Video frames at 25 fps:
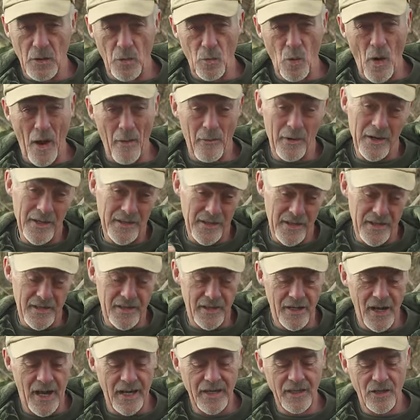to be wet when it's in the
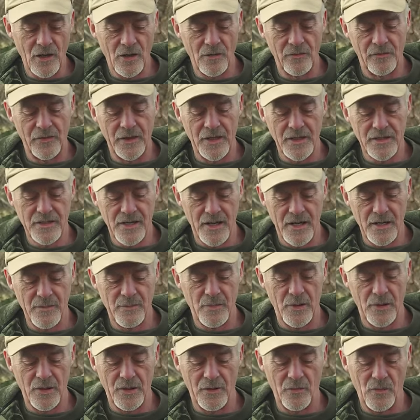lake, obviously,
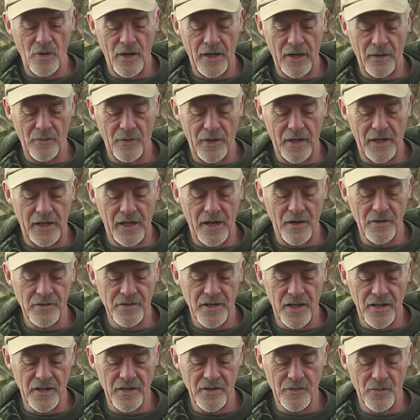but I wet it when it goes
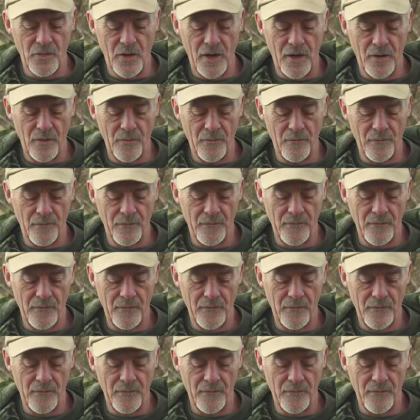in as well.